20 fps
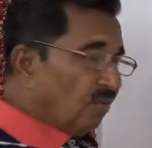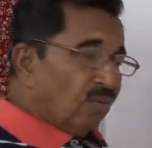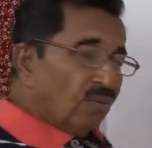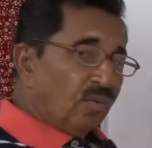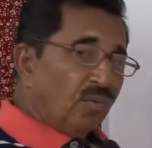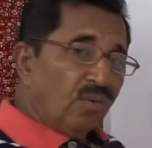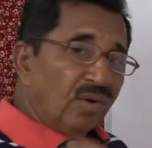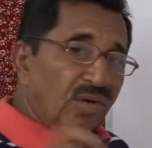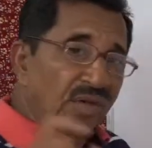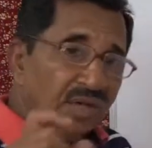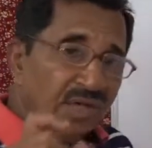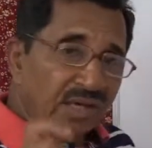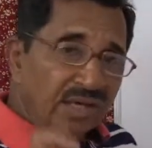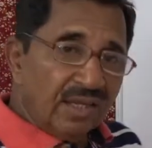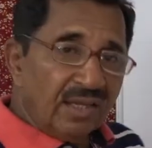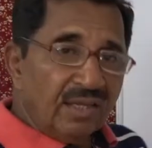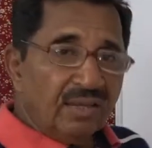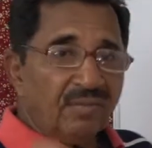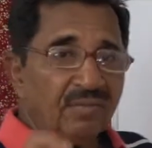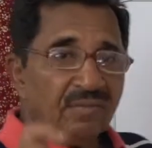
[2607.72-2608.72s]

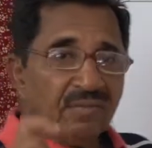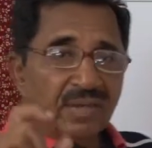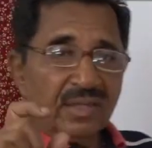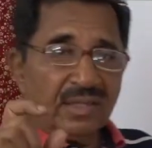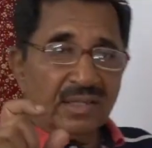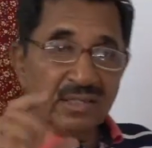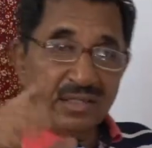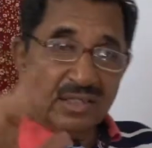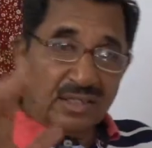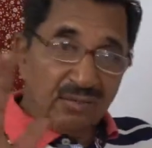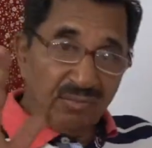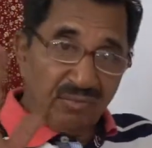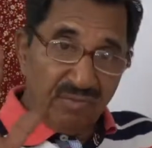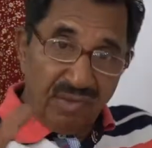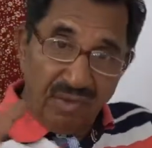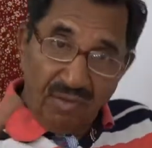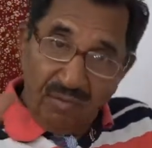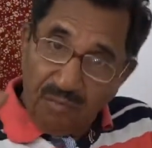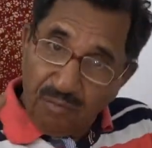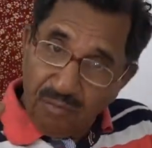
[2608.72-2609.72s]
only this is
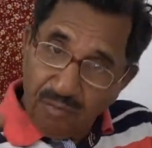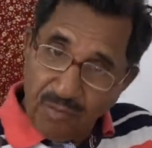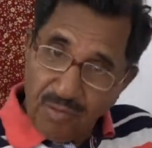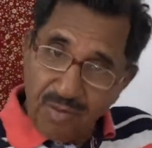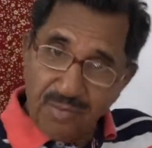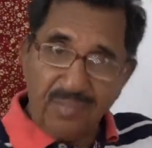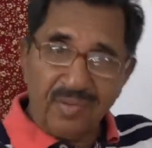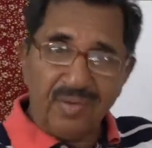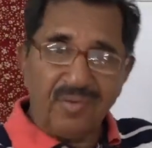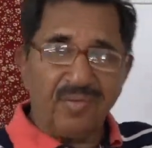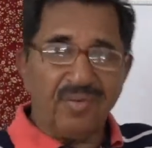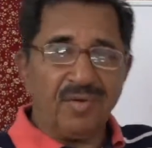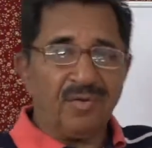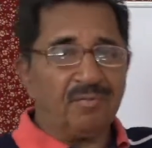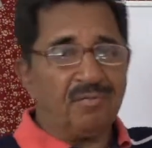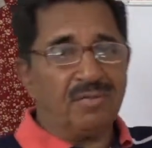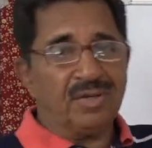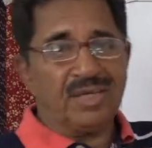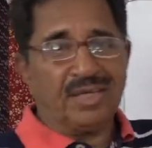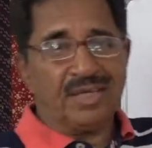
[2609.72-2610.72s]
very formal way of
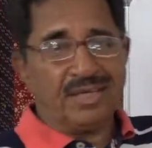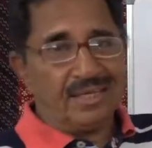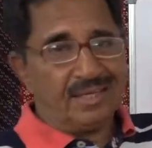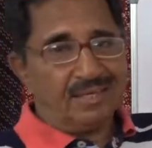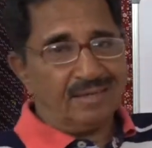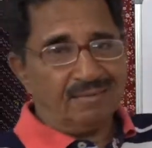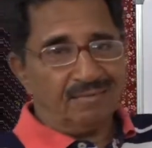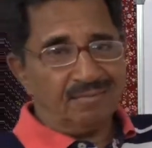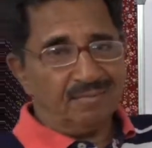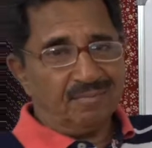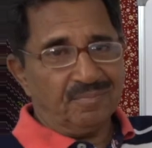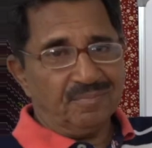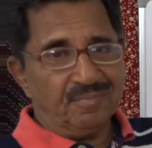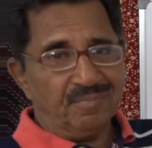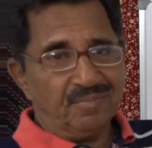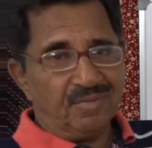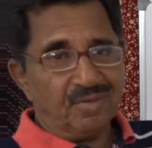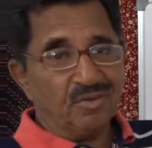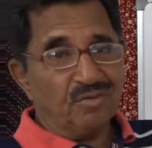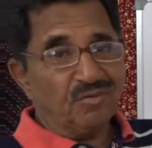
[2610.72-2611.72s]
greeting.
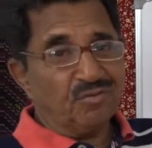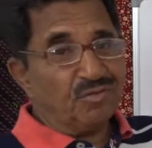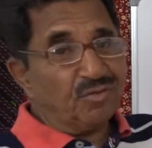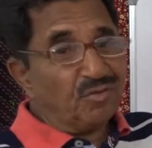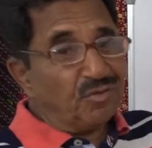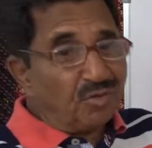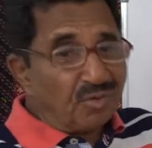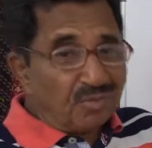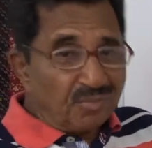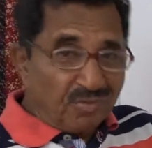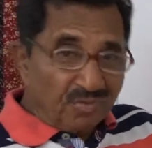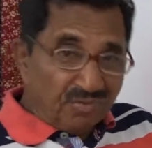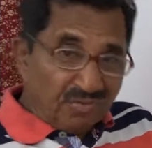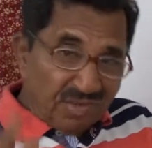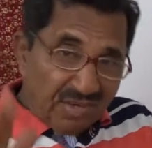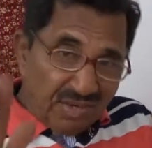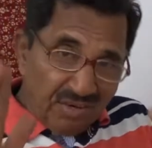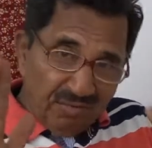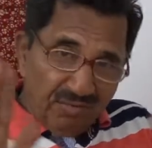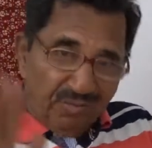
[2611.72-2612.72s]

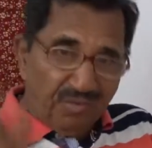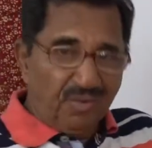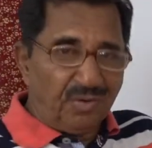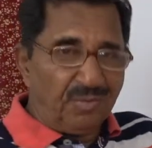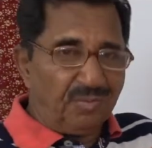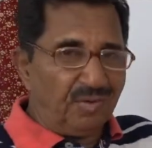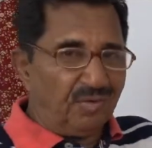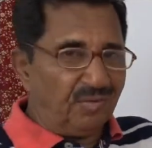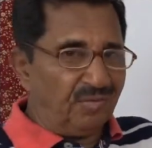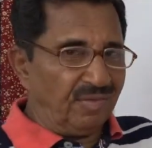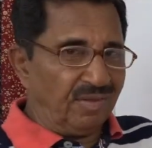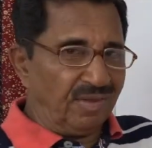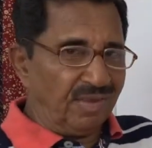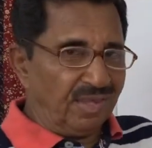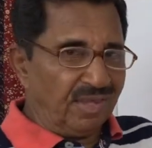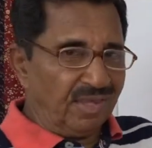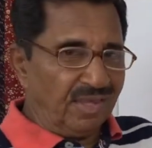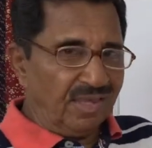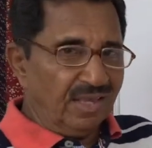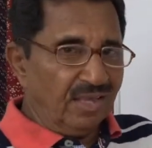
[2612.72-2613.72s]
Very formal way.
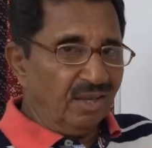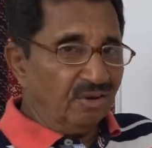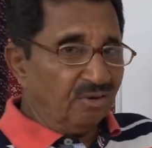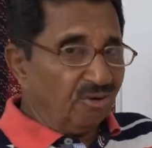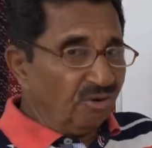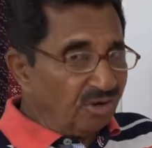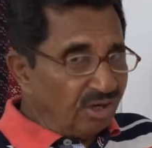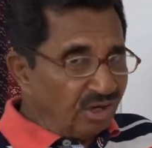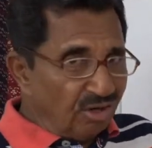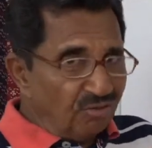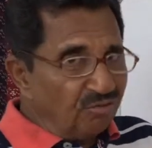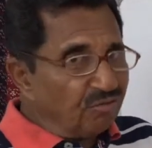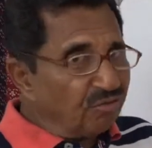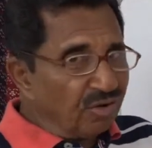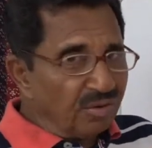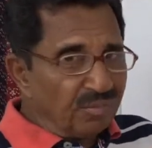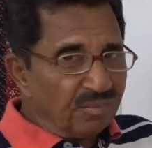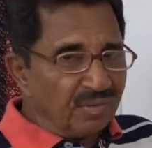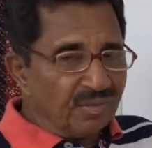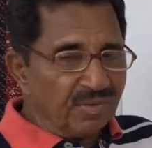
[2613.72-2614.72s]
Not
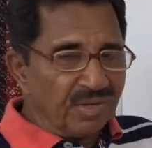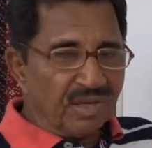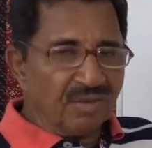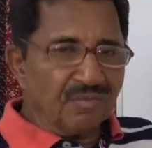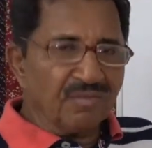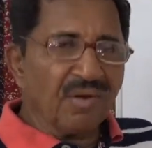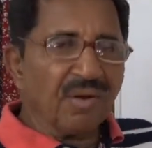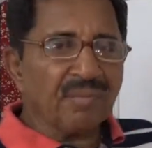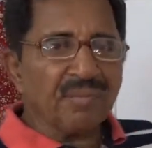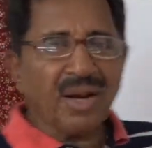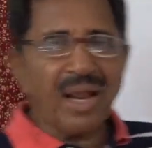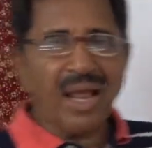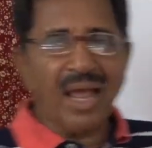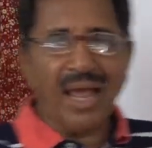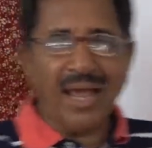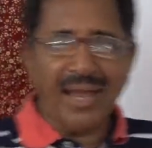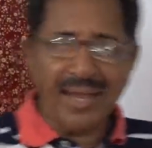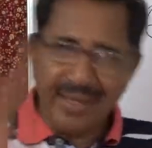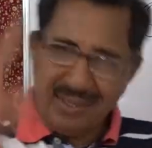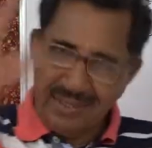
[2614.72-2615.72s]
informal. Informal,
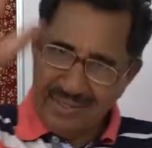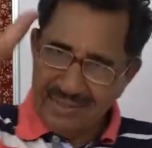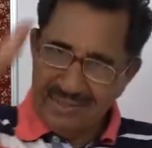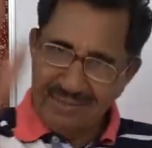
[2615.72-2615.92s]
hi.